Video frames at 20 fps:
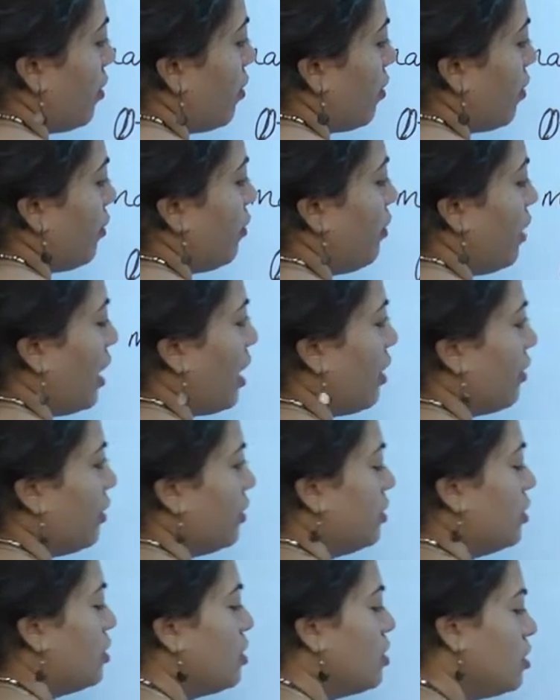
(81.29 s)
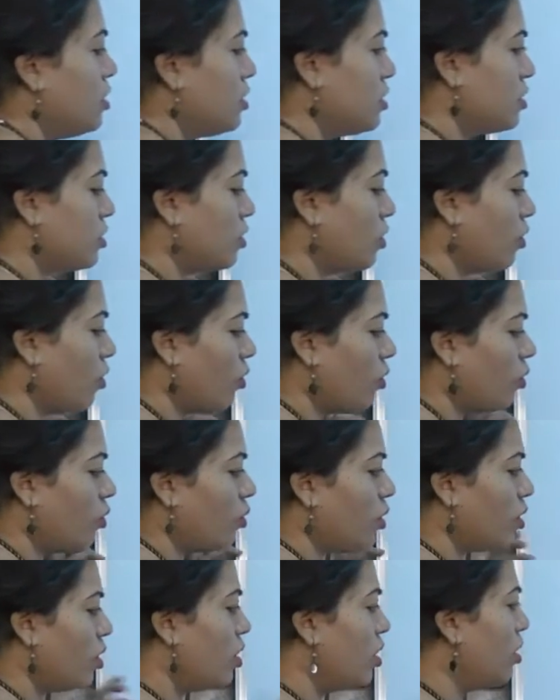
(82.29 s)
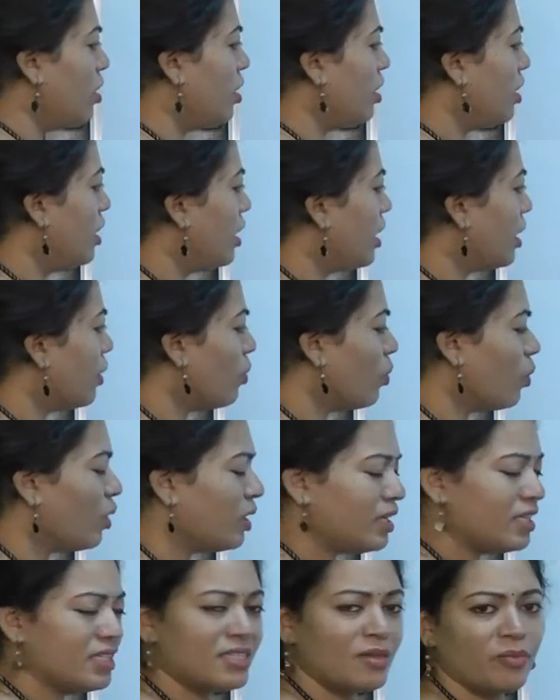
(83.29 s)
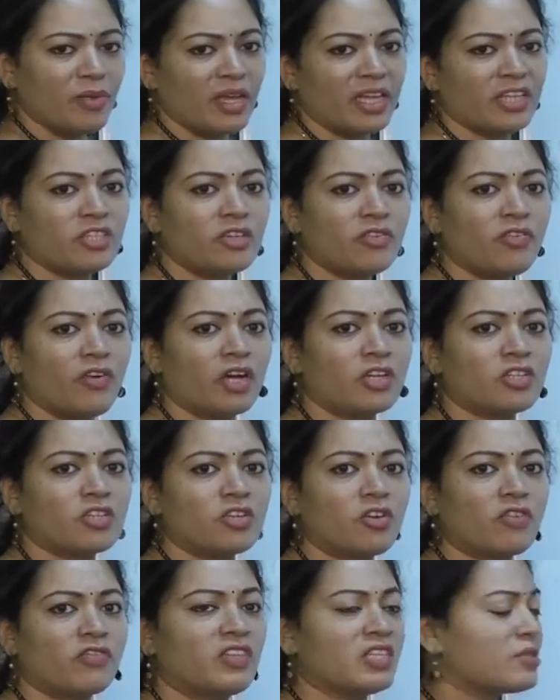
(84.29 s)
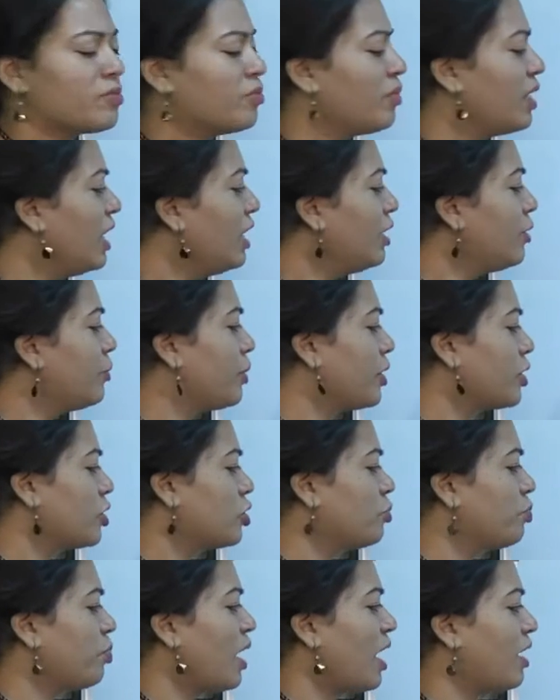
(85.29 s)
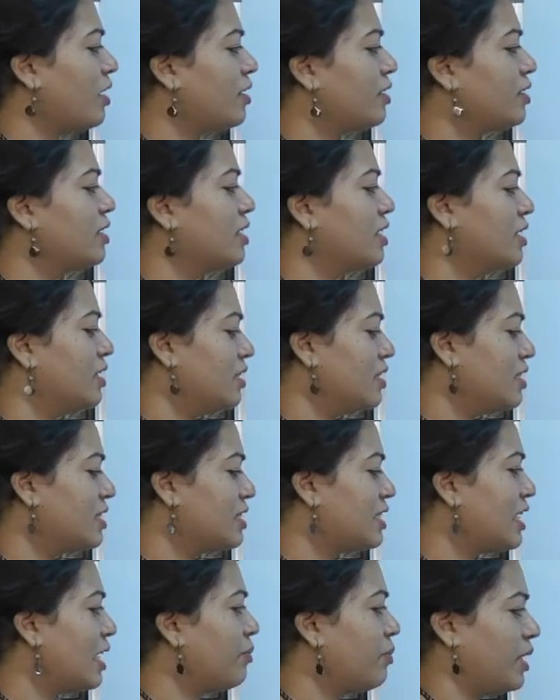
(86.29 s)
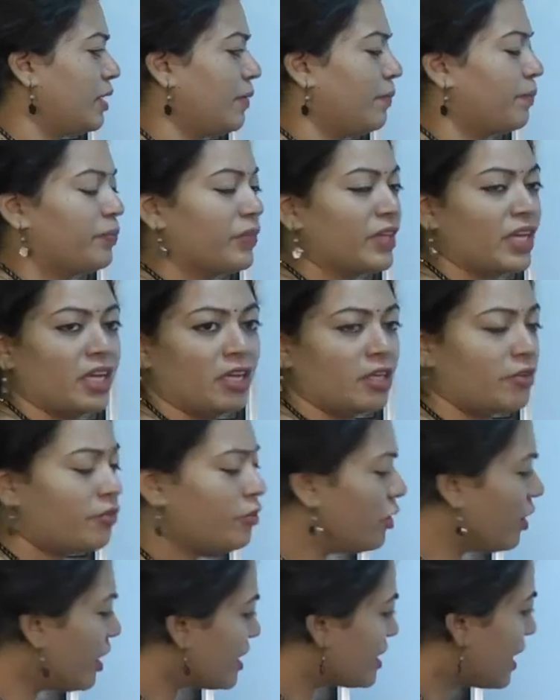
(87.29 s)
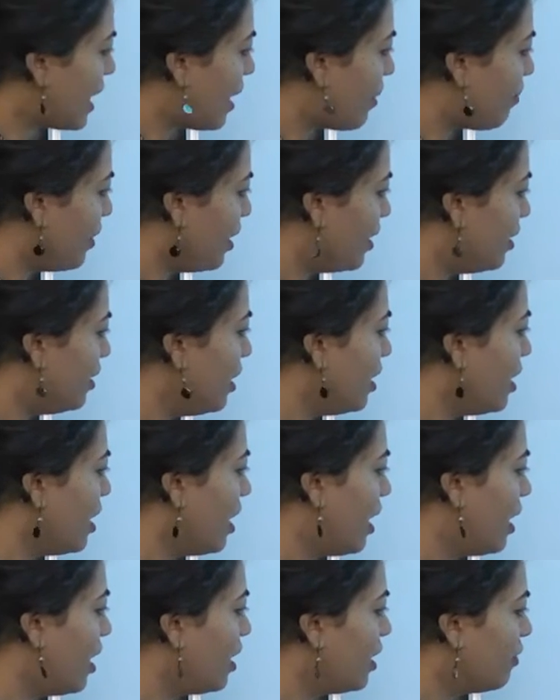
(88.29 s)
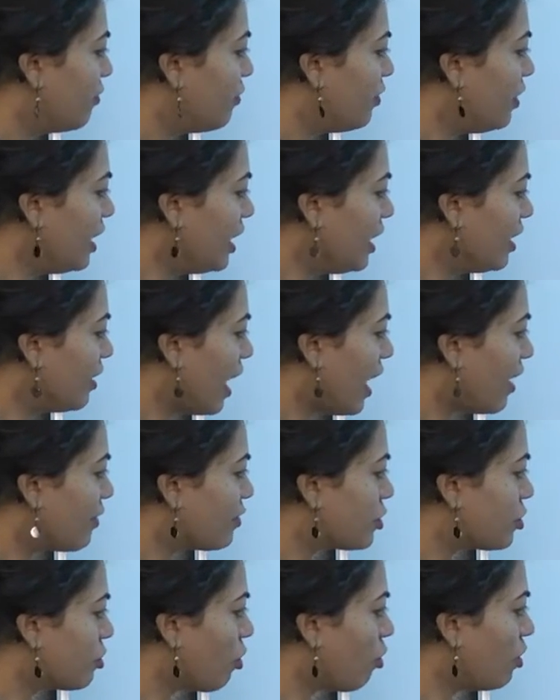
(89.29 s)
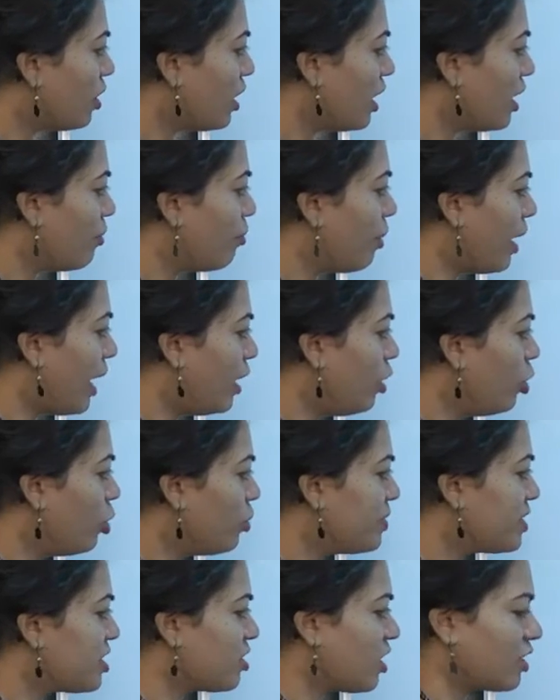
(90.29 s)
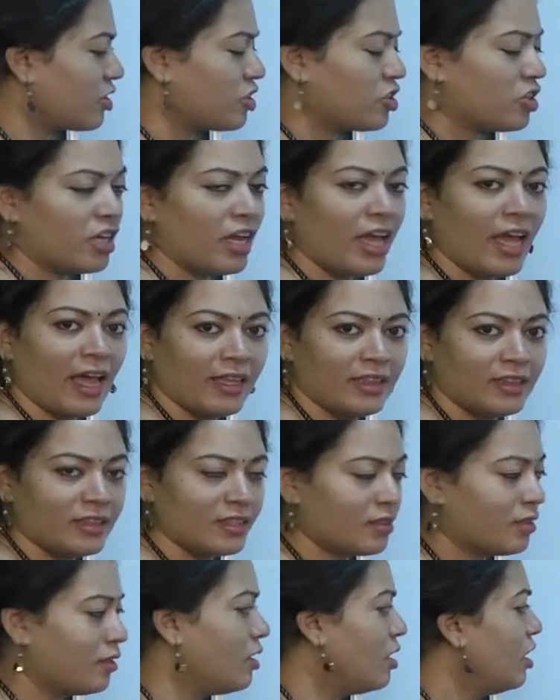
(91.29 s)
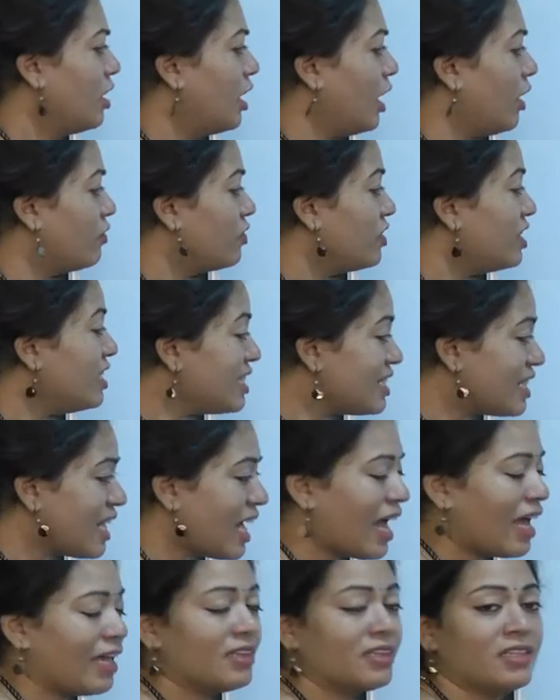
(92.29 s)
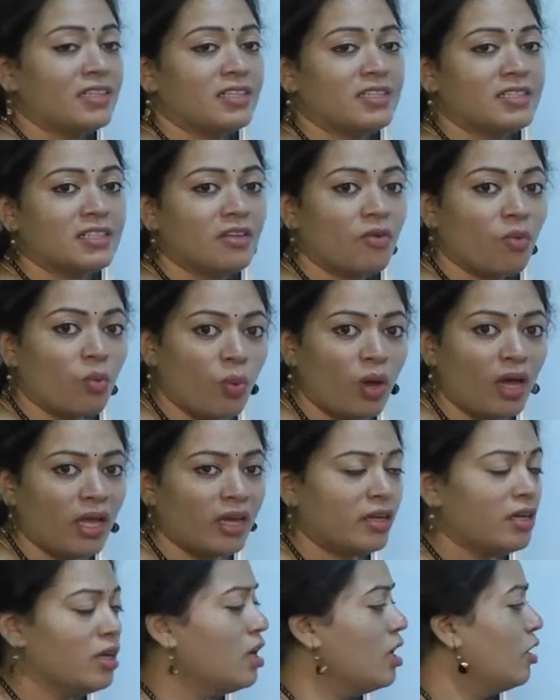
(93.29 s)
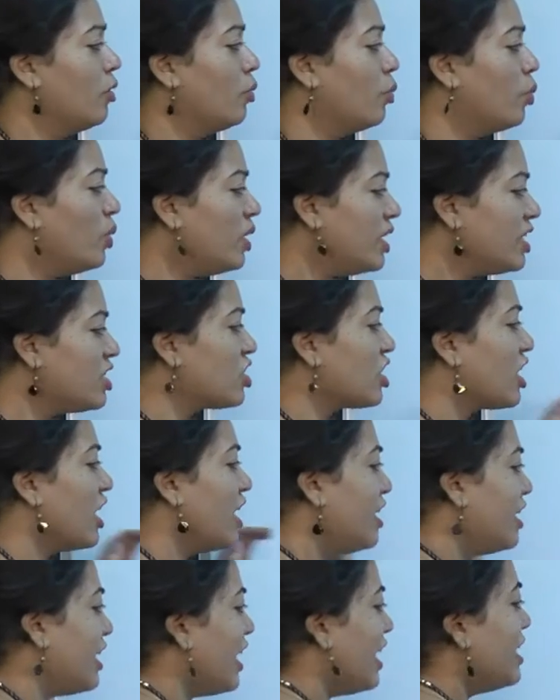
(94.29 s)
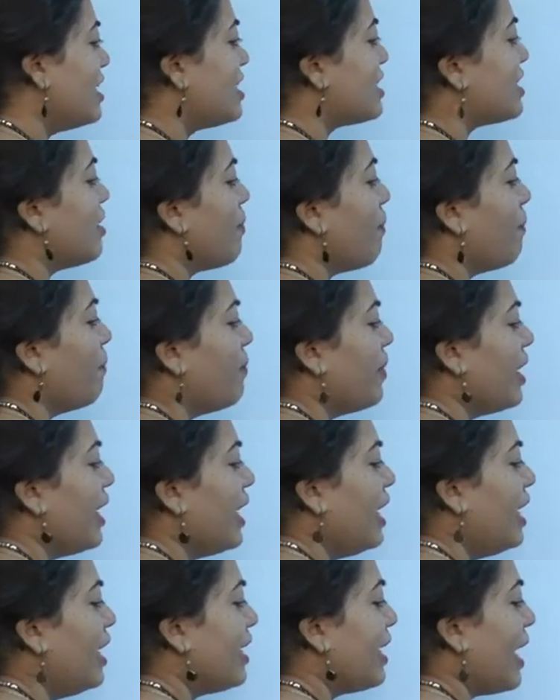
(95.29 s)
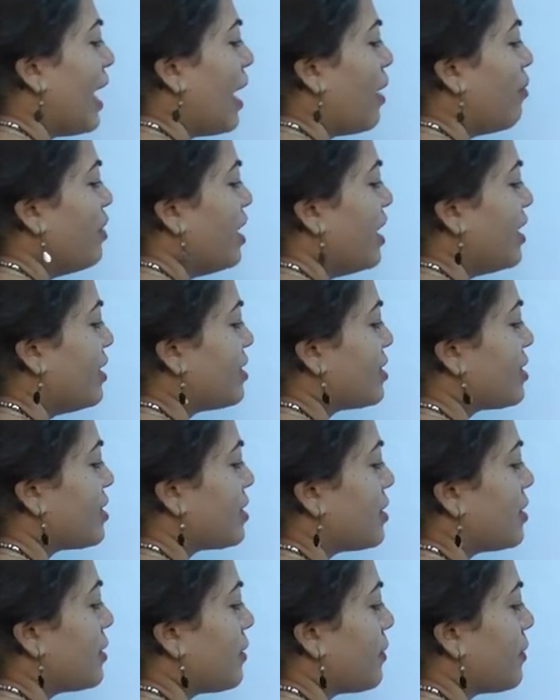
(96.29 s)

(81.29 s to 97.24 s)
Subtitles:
flower. So now what is the major function of this male reproductive part, the stamen? If you examine, we have shown a bilobed structure anther. Now this anther is the one which contains the male gametes